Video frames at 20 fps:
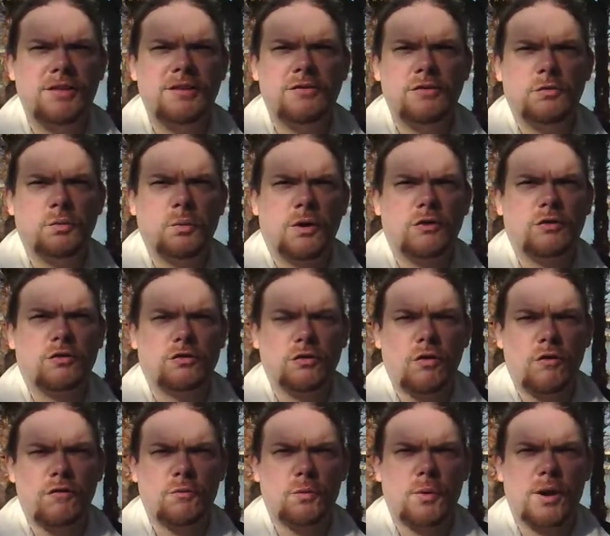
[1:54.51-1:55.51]
But this is where
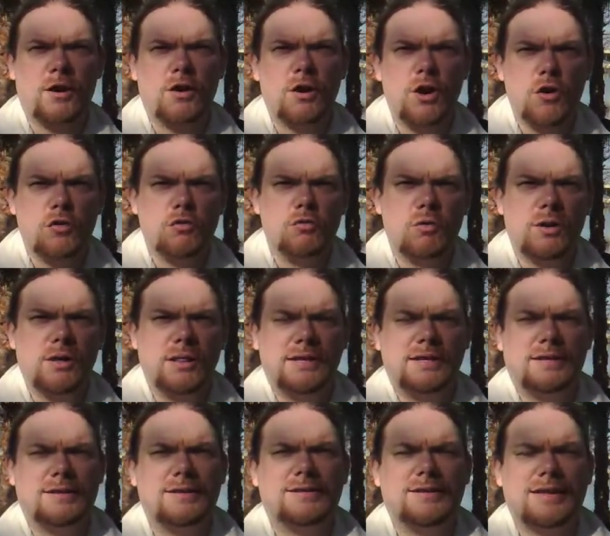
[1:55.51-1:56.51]
software
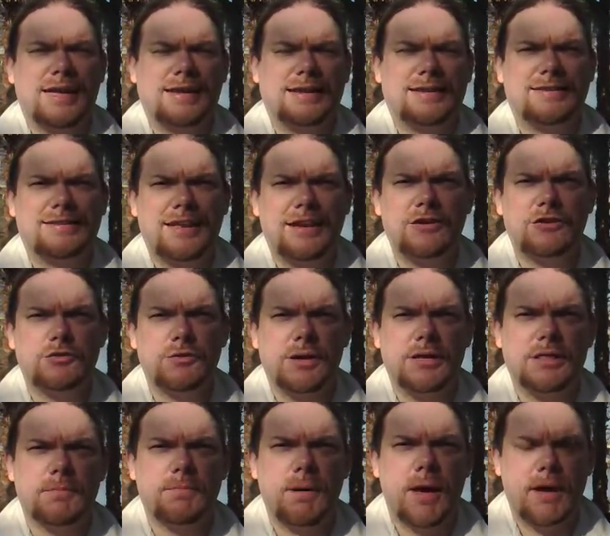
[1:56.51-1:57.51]
really does
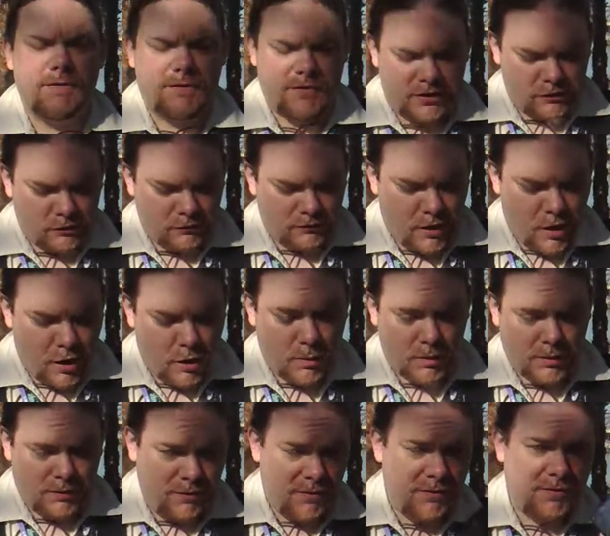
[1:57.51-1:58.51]
accentuate the benefits of
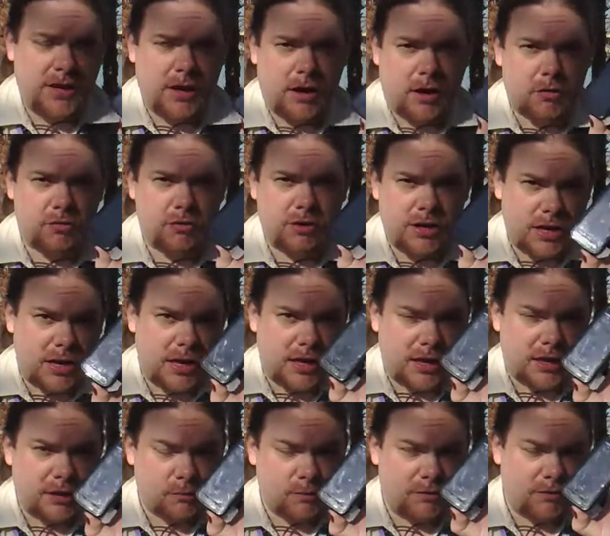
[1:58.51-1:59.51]
hardware. The 5800,
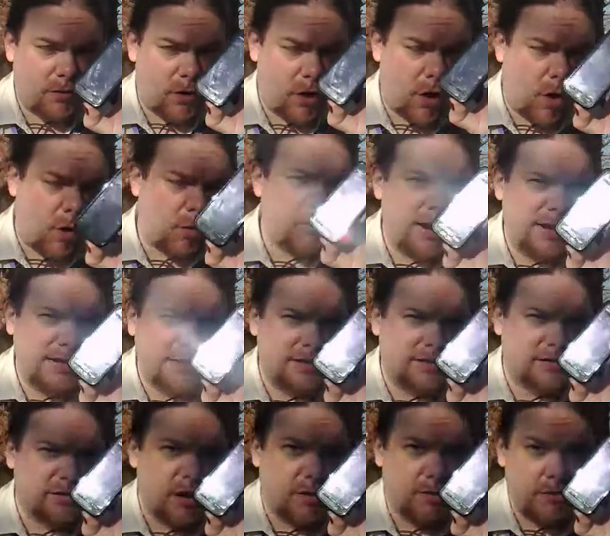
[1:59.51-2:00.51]
as we've
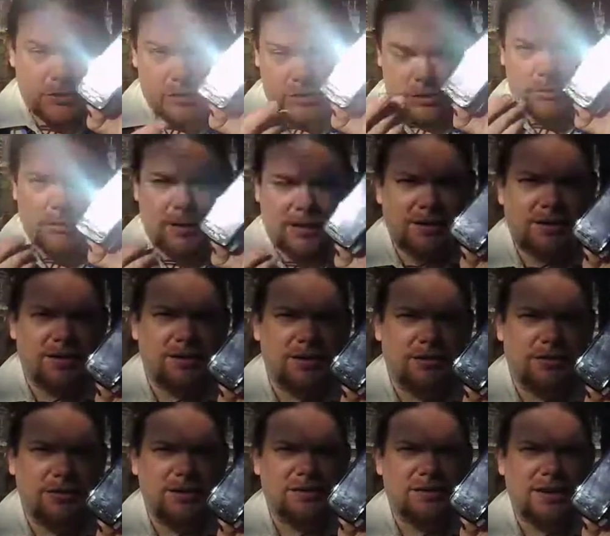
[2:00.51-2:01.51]
already discovered, you and
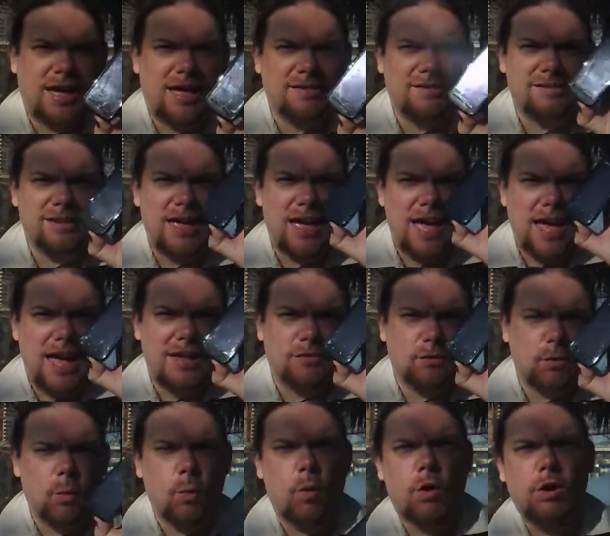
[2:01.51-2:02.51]
I on these casts,
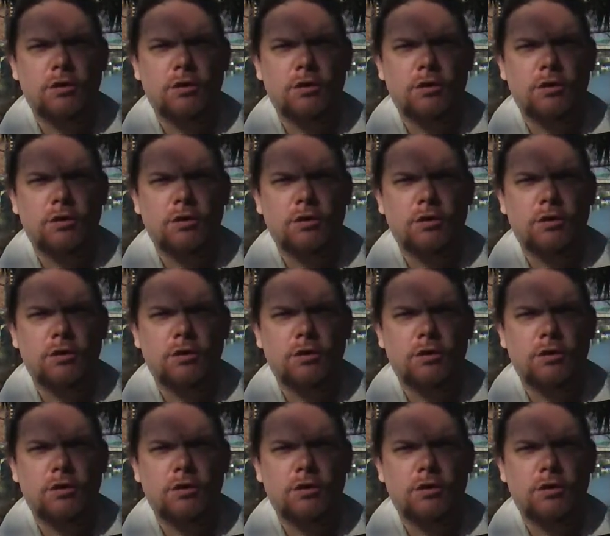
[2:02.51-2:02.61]
is a